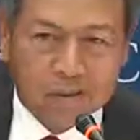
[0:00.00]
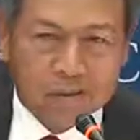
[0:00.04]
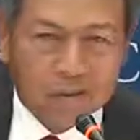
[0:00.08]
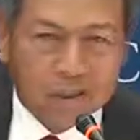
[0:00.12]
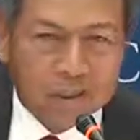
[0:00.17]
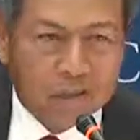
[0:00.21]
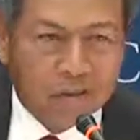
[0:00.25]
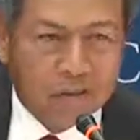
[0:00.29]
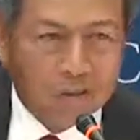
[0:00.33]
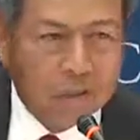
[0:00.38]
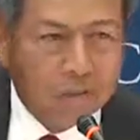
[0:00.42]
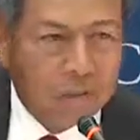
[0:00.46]

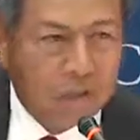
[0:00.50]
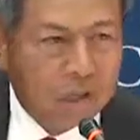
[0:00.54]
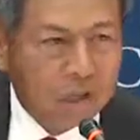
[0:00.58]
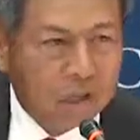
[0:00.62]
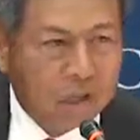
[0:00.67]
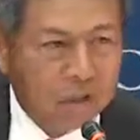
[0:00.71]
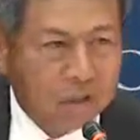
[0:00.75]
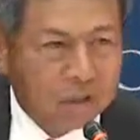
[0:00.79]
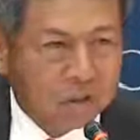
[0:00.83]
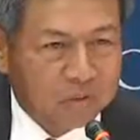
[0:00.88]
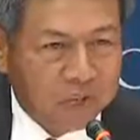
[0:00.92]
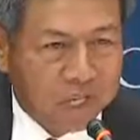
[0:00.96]
Everybody
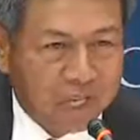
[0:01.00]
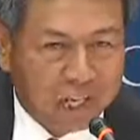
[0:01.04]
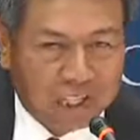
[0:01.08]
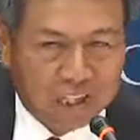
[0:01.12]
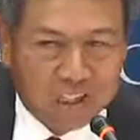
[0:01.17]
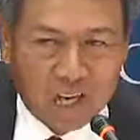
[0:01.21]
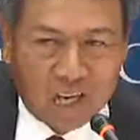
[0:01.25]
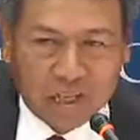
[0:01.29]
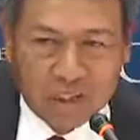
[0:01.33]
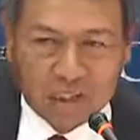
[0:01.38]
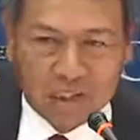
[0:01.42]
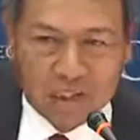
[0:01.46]
was very
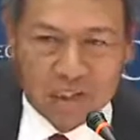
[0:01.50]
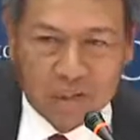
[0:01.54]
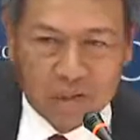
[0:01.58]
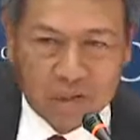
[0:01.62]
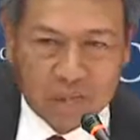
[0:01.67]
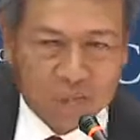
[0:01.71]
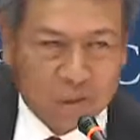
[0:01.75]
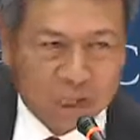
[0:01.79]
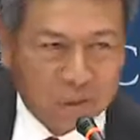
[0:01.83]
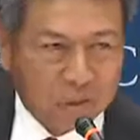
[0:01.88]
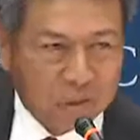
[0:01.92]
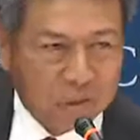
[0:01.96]
excited. The
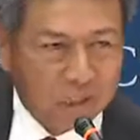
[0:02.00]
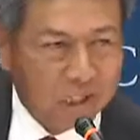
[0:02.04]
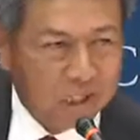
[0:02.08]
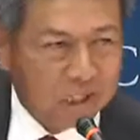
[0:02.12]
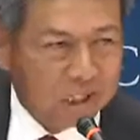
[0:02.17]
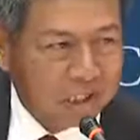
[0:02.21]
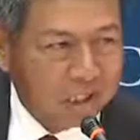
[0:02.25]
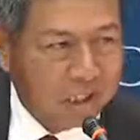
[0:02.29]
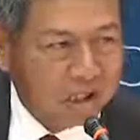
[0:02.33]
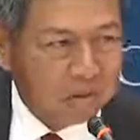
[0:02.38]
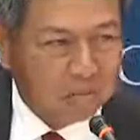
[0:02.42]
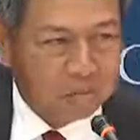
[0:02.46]

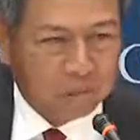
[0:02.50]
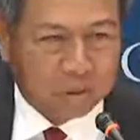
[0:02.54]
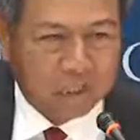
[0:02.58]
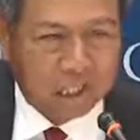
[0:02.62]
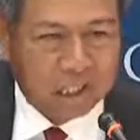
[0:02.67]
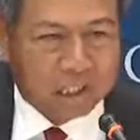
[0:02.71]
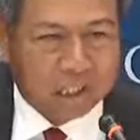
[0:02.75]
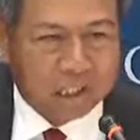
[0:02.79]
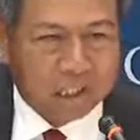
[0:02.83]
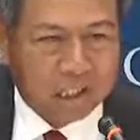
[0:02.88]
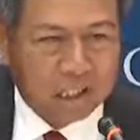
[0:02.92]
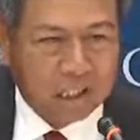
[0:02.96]
papers uh,
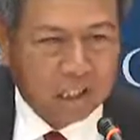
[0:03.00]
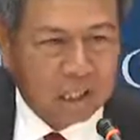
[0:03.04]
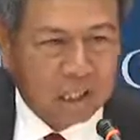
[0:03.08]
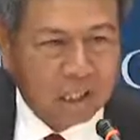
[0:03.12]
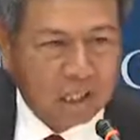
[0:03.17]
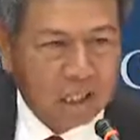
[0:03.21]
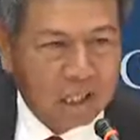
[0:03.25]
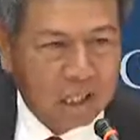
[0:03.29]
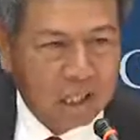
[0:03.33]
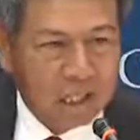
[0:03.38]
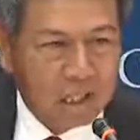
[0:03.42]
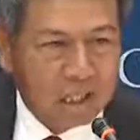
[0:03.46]
printed is
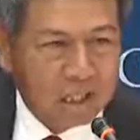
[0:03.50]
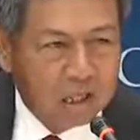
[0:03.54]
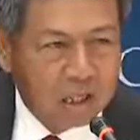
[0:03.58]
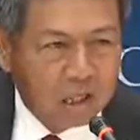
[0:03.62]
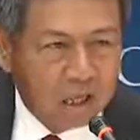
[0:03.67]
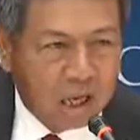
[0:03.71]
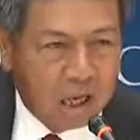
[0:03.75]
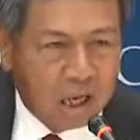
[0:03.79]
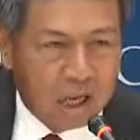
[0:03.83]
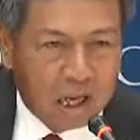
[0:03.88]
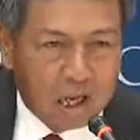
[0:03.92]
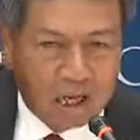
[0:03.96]

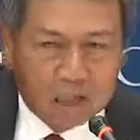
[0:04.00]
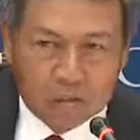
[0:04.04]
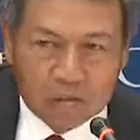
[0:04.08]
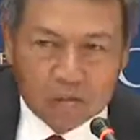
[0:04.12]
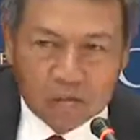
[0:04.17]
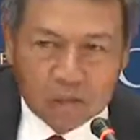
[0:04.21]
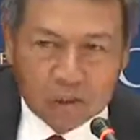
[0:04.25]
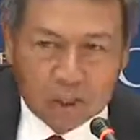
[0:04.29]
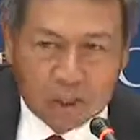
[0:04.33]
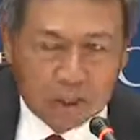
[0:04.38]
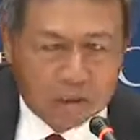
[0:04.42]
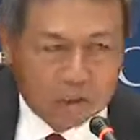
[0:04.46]

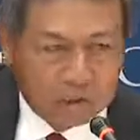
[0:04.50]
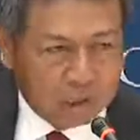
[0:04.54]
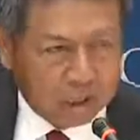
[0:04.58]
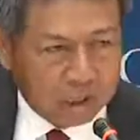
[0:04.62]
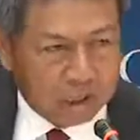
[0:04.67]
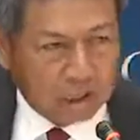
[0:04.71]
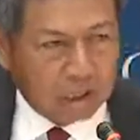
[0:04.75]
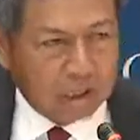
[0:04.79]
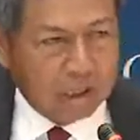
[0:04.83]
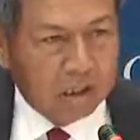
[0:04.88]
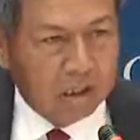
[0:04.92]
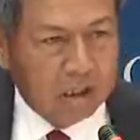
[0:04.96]
um, of
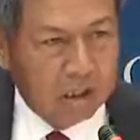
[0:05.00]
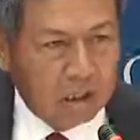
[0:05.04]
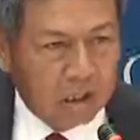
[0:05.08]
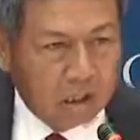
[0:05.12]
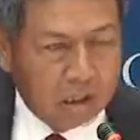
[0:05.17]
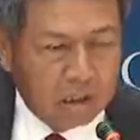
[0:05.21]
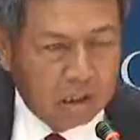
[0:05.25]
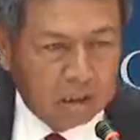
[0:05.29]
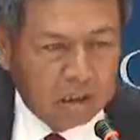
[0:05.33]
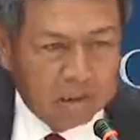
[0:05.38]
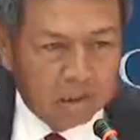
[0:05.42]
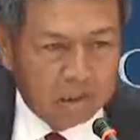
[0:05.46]
a
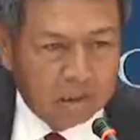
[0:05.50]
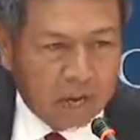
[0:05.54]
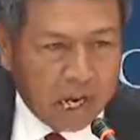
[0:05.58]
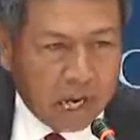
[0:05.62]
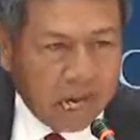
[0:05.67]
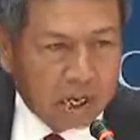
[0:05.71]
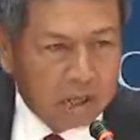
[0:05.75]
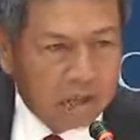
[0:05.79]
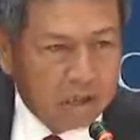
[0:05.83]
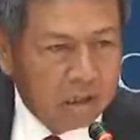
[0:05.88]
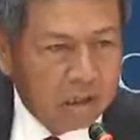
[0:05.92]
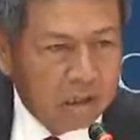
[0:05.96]

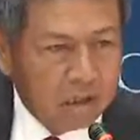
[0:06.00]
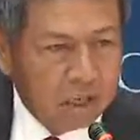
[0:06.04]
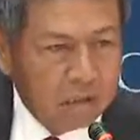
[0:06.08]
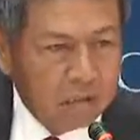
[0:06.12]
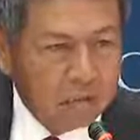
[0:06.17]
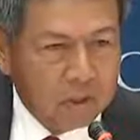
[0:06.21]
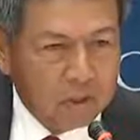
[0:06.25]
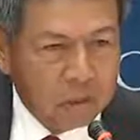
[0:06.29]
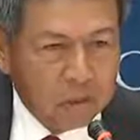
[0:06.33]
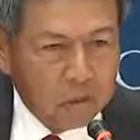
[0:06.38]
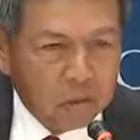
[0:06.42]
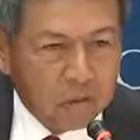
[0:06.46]
man in
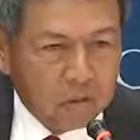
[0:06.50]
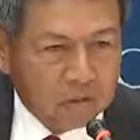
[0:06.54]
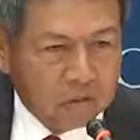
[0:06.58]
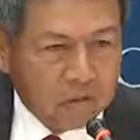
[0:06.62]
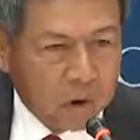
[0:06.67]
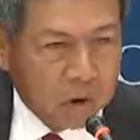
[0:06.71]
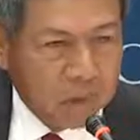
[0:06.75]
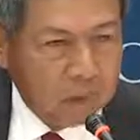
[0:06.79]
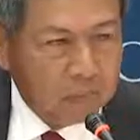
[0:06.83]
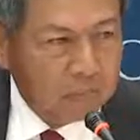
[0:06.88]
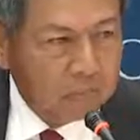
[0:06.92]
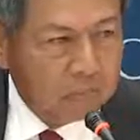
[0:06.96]
naval
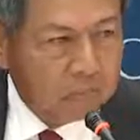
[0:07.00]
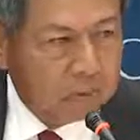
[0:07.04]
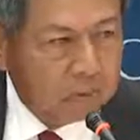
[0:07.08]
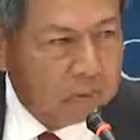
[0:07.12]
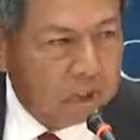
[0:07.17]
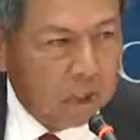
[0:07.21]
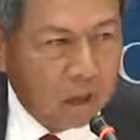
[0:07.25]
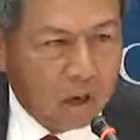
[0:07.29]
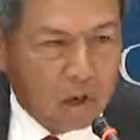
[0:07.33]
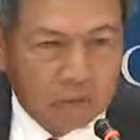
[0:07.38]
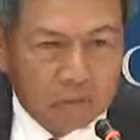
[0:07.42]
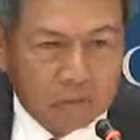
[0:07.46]
uniform
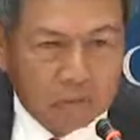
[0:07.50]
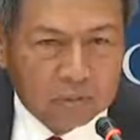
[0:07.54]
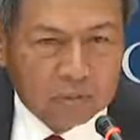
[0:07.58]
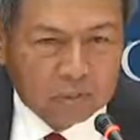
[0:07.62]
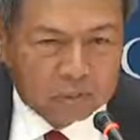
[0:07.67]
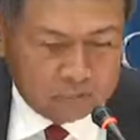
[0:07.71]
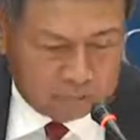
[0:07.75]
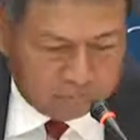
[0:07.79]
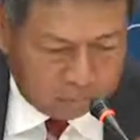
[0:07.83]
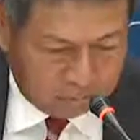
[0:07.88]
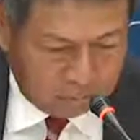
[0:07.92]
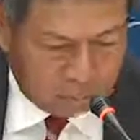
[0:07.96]
in our
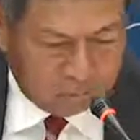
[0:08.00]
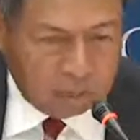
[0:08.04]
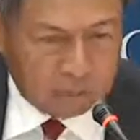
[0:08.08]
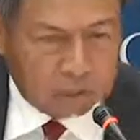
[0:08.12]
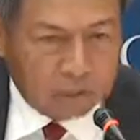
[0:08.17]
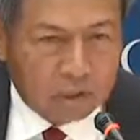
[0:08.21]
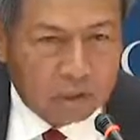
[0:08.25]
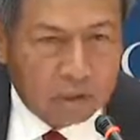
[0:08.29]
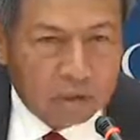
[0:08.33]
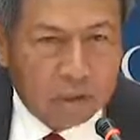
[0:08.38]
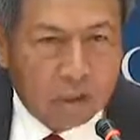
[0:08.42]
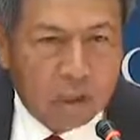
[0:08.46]

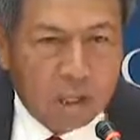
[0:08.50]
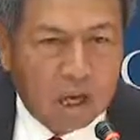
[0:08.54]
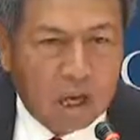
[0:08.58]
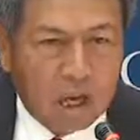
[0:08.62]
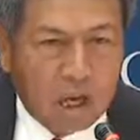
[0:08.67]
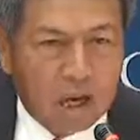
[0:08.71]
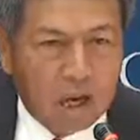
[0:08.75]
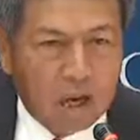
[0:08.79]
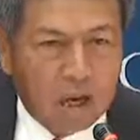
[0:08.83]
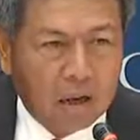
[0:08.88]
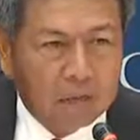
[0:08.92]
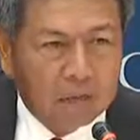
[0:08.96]

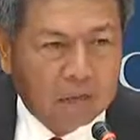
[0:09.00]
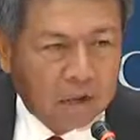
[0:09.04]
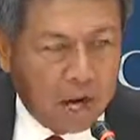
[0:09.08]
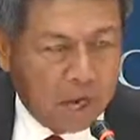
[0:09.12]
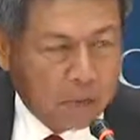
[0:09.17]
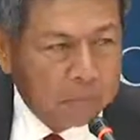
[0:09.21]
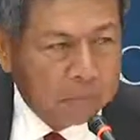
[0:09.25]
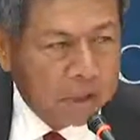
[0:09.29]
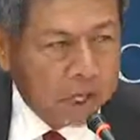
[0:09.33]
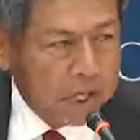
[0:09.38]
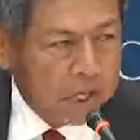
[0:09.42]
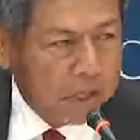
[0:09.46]
uh,
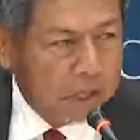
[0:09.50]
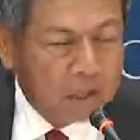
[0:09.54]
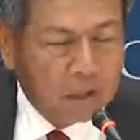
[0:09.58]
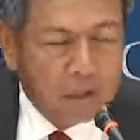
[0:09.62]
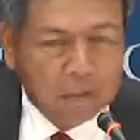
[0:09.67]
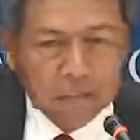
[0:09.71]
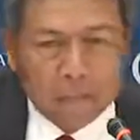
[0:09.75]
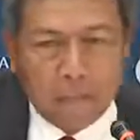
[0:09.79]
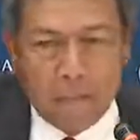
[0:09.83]
front page.